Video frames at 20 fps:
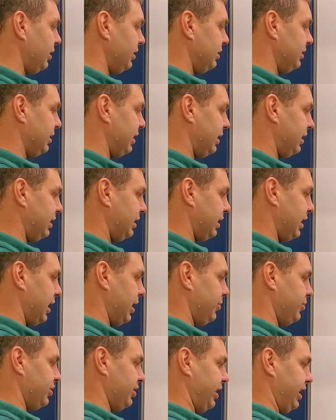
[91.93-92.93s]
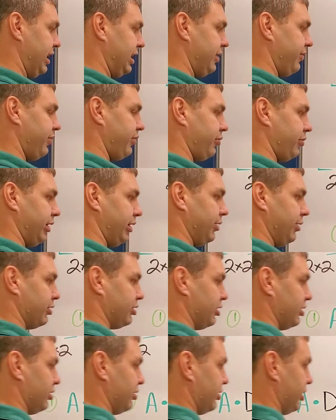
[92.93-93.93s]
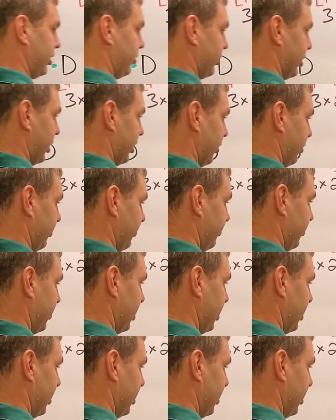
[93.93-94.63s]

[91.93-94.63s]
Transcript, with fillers: times negative three, which is zero,